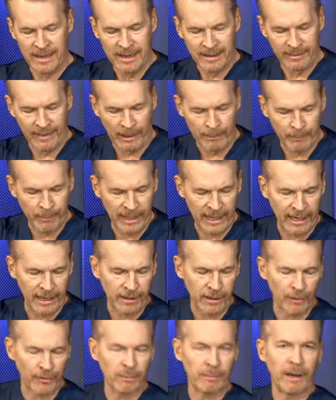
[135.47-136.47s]
That band
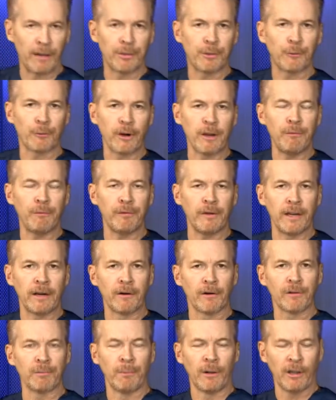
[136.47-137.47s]
goes about 3
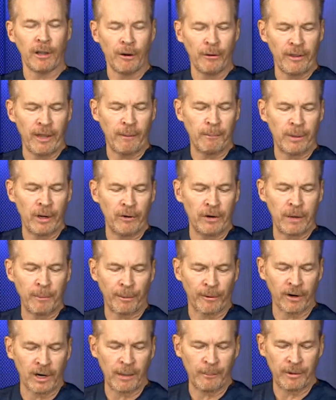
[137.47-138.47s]
fingers below that bony
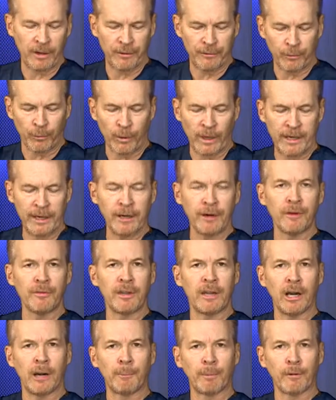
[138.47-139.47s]
prominence, right here on the
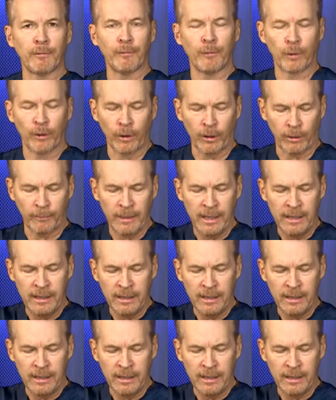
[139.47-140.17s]
upper forearm.